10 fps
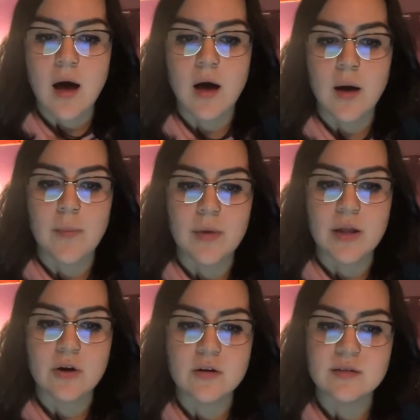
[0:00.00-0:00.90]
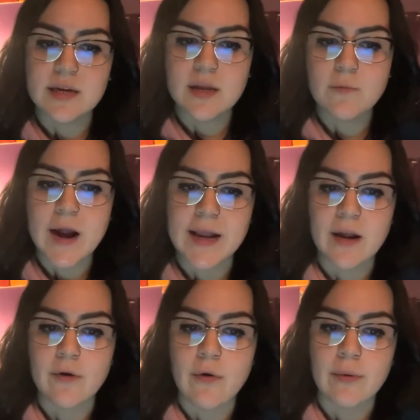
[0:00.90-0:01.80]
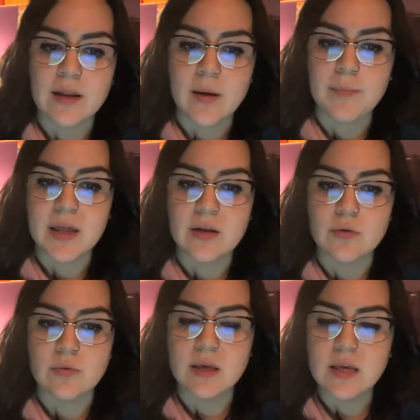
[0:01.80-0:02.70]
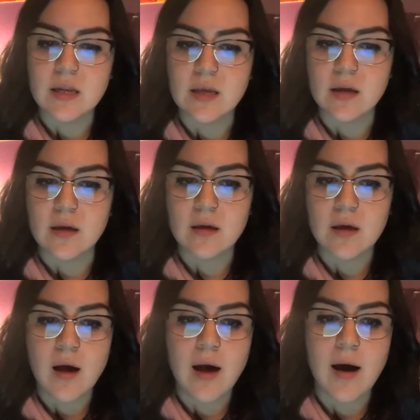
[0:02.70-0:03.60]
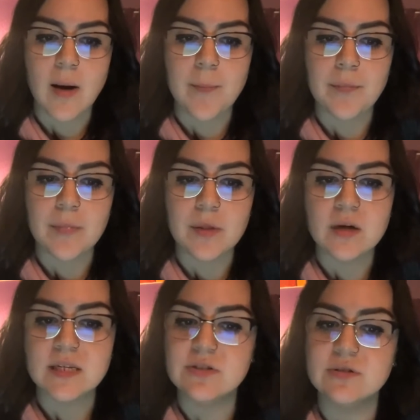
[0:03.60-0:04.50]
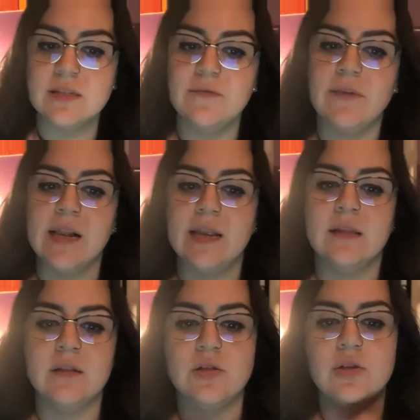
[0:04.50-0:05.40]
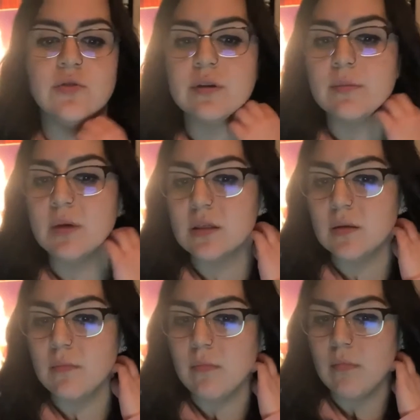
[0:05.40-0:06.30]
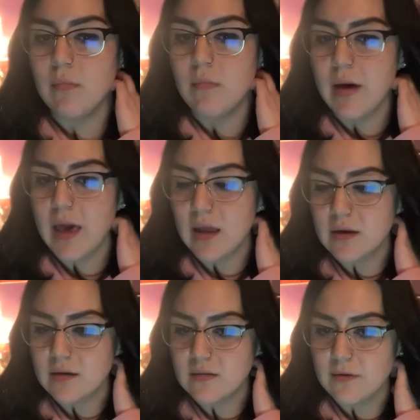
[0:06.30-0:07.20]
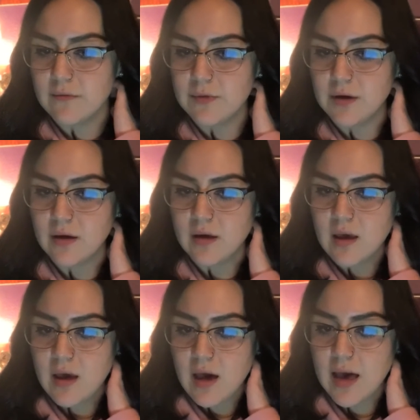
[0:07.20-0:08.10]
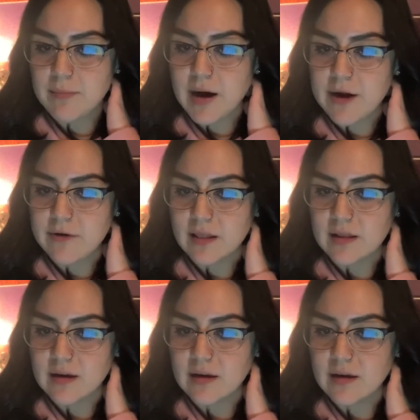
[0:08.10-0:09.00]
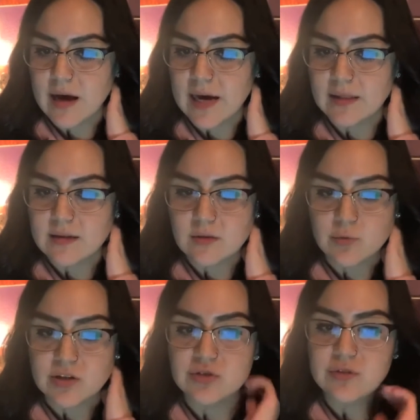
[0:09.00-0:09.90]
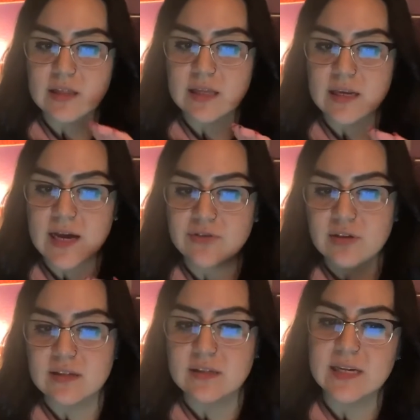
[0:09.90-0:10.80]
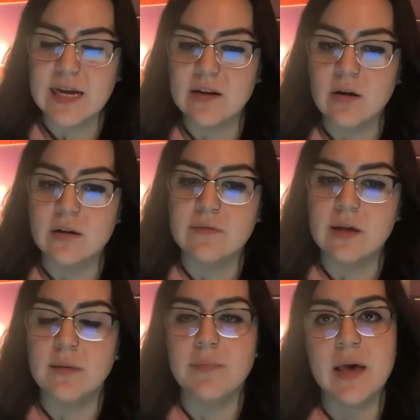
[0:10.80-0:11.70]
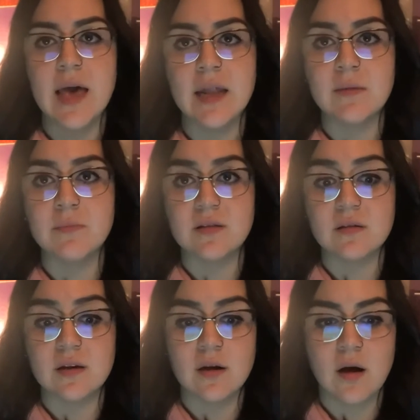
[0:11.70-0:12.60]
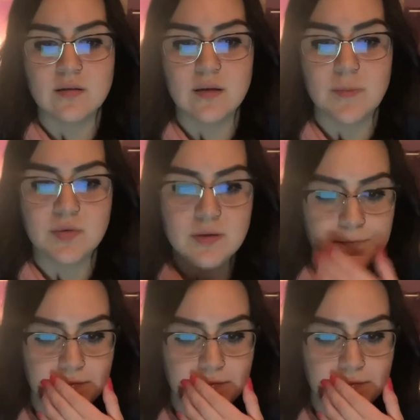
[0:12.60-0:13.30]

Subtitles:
And her second writing, Growing Up in New Guinea, An interesting finding that the children among the menace of the Admiralty Islands were strictly naturalistic and did not develop animistic concepts.